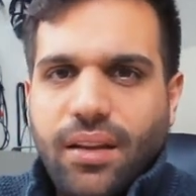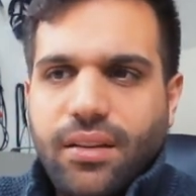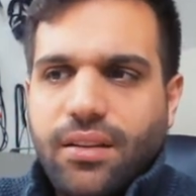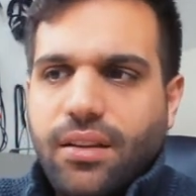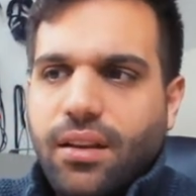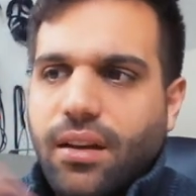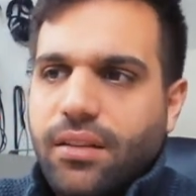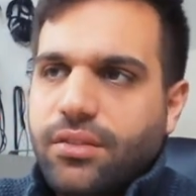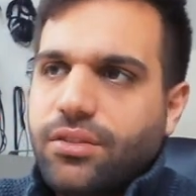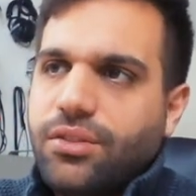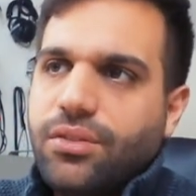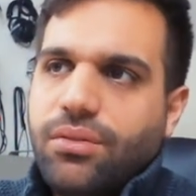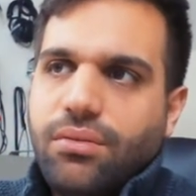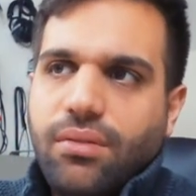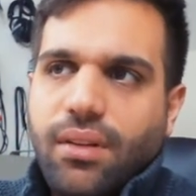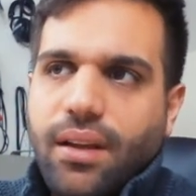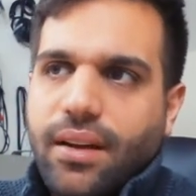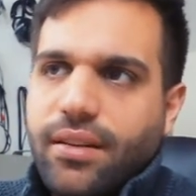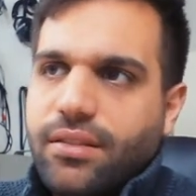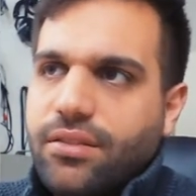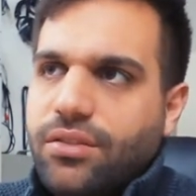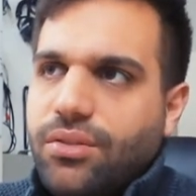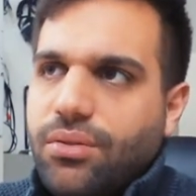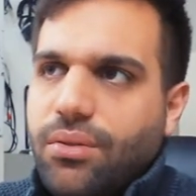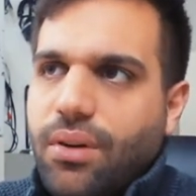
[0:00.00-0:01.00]
It got to
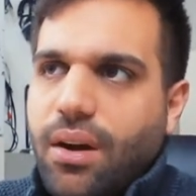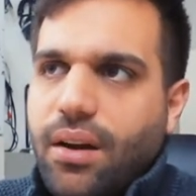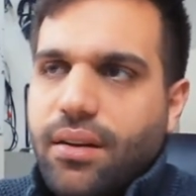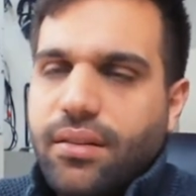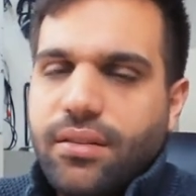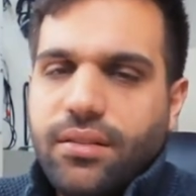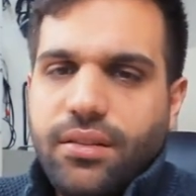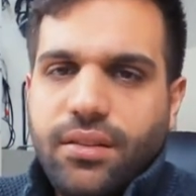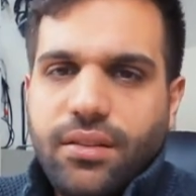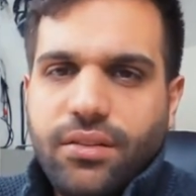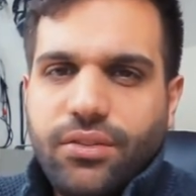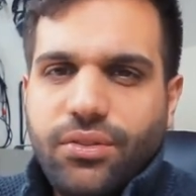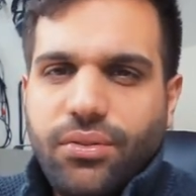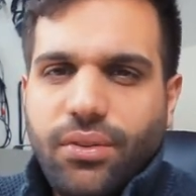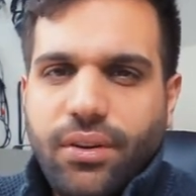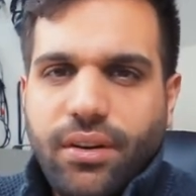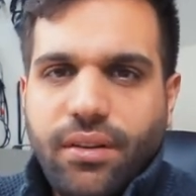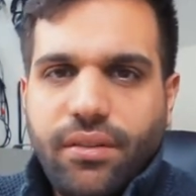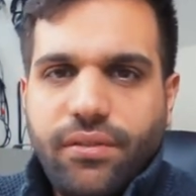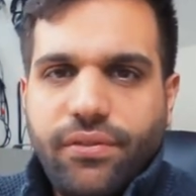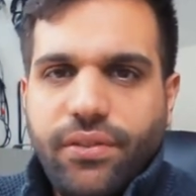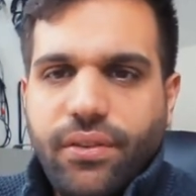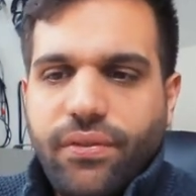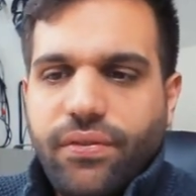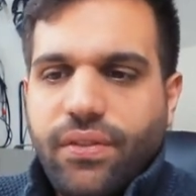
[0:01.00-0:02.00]
like 200,
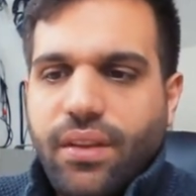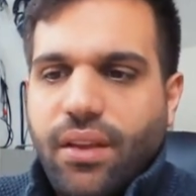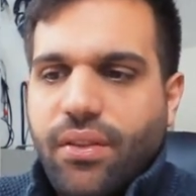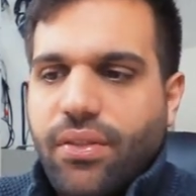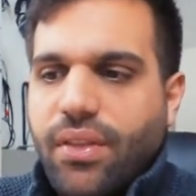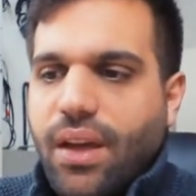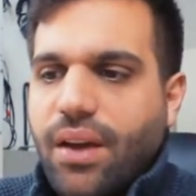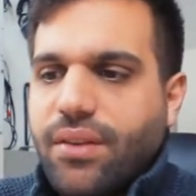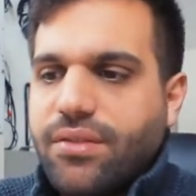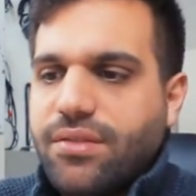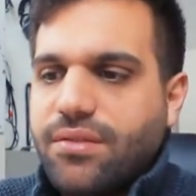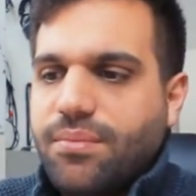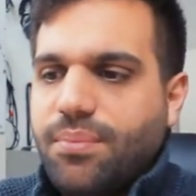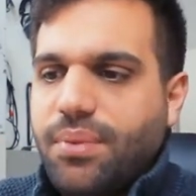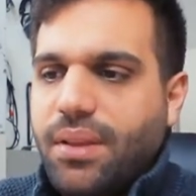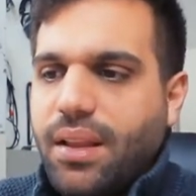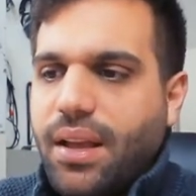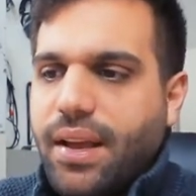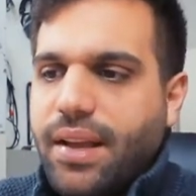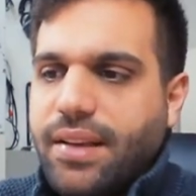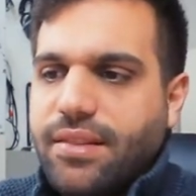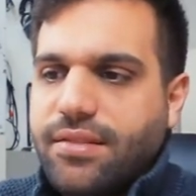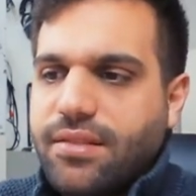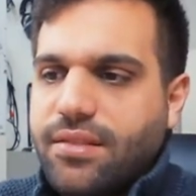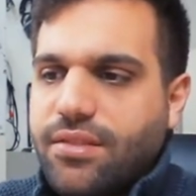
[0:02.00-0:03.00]
250,000
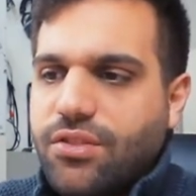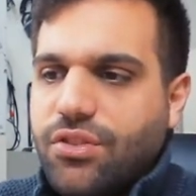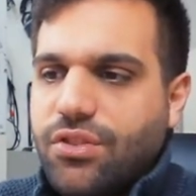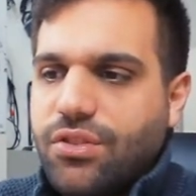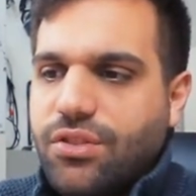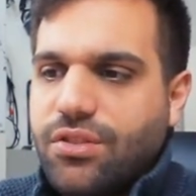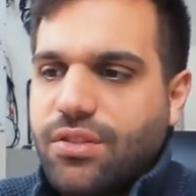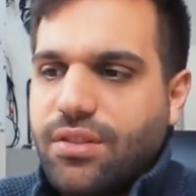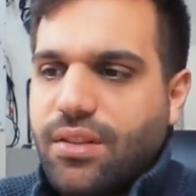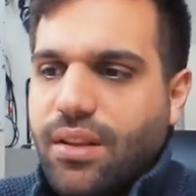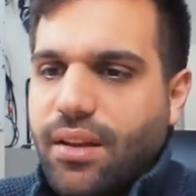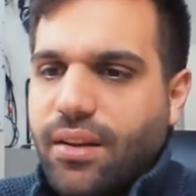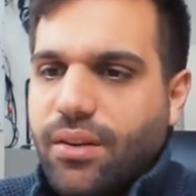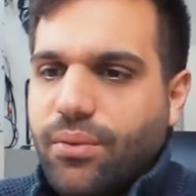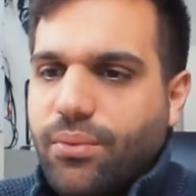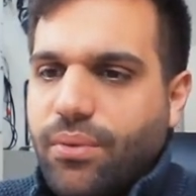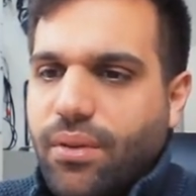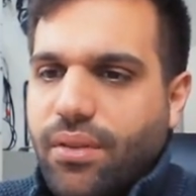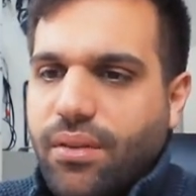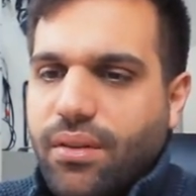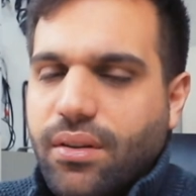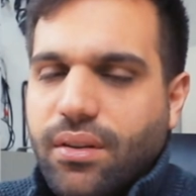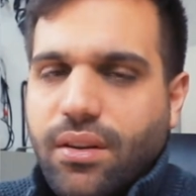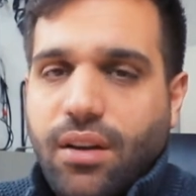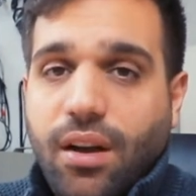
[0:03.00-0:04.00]
plays just like
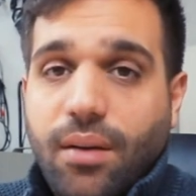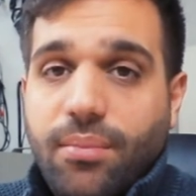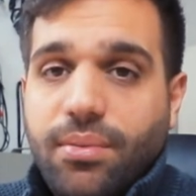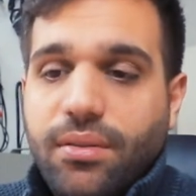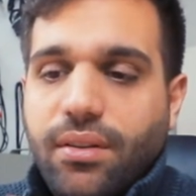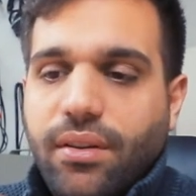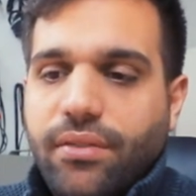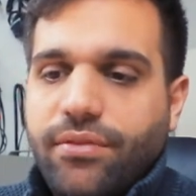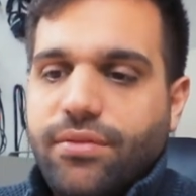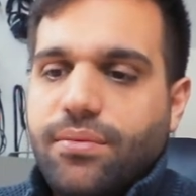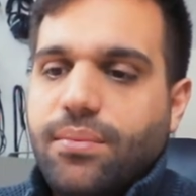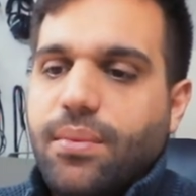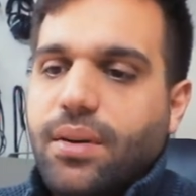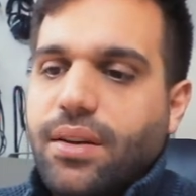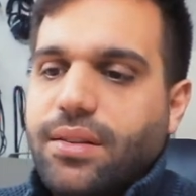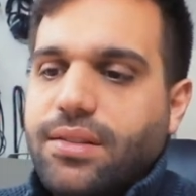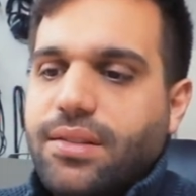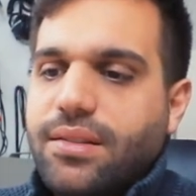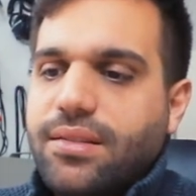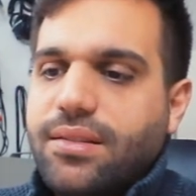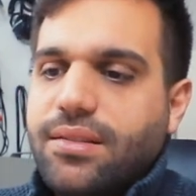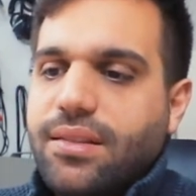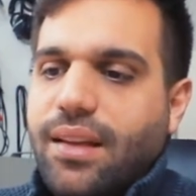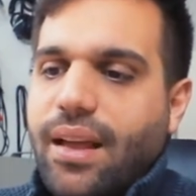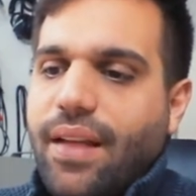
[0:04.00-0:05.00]
within a couple of
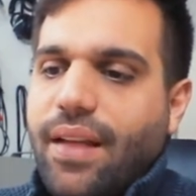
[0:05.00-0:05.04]
months.